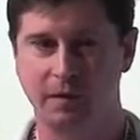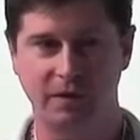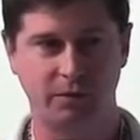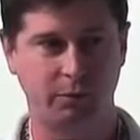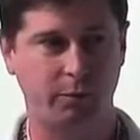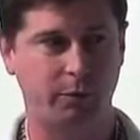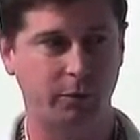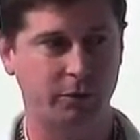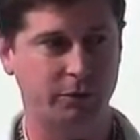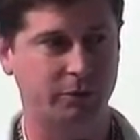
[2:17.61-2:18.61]
is
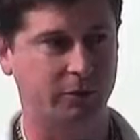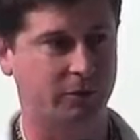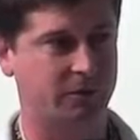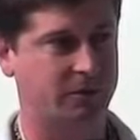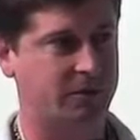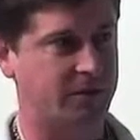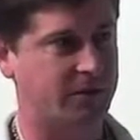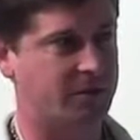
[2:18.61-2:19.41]
proportional to the